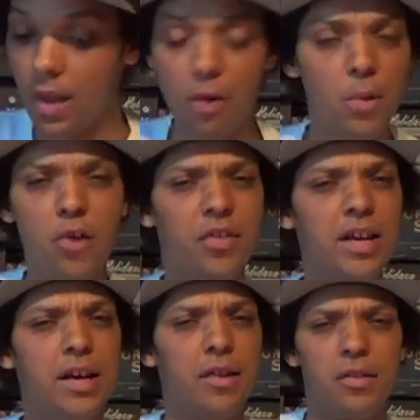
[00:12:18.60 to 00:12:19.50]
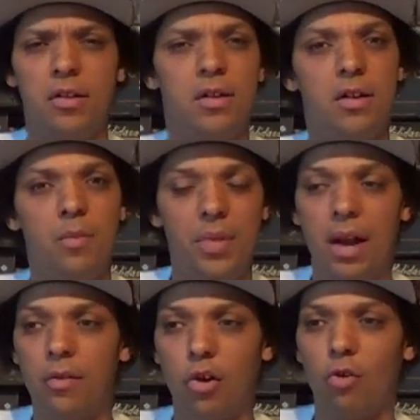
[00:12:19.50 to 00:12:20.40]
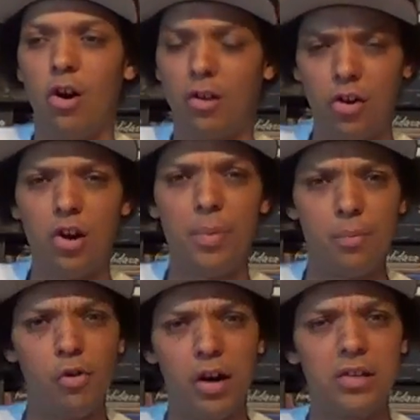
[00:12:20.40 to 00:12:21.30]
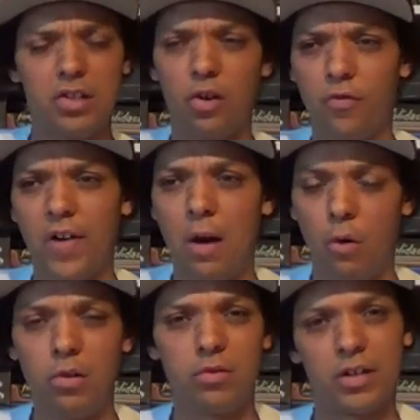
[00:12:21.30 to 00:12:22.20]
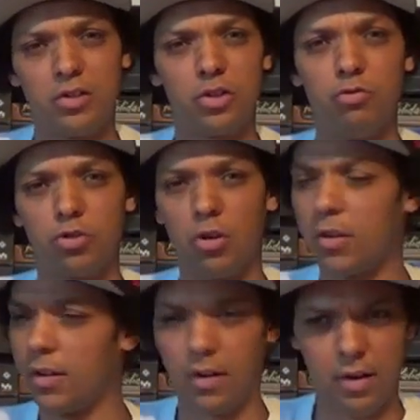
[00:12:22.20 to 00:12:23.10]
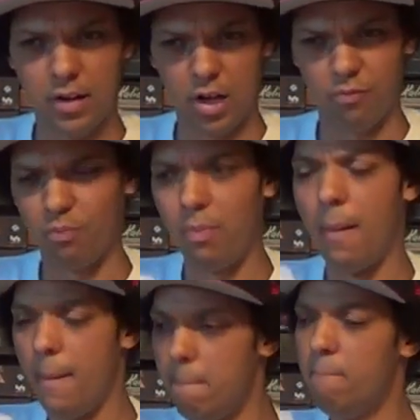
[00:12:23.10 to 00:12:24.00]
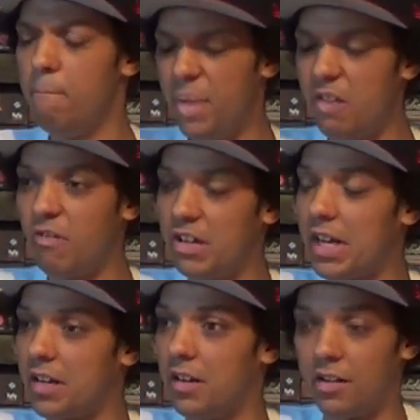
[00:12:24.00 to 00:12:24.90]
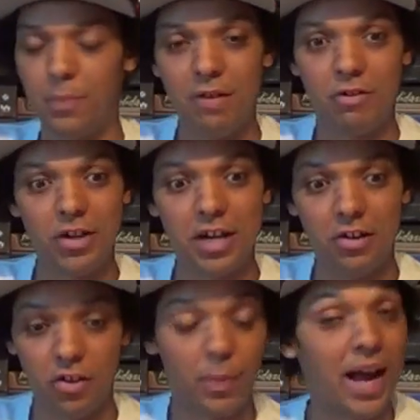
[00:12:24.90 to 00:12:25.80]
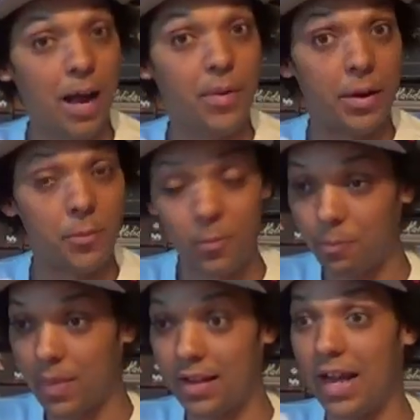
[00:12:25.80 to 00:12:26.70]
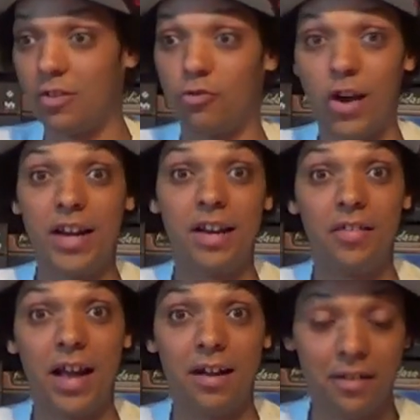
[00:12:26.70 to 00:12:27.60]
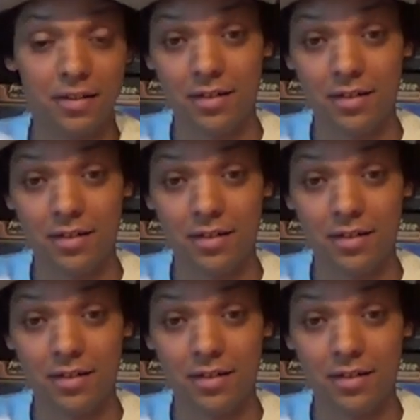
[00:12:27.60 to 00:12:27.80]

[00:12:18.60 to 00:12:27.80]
um, over the years. But now they've got, uh, gone up in price. The old fat ones, like a DualShock, it's bit ridiculous, bit ridiculous, but happy. Yeah, so traded in that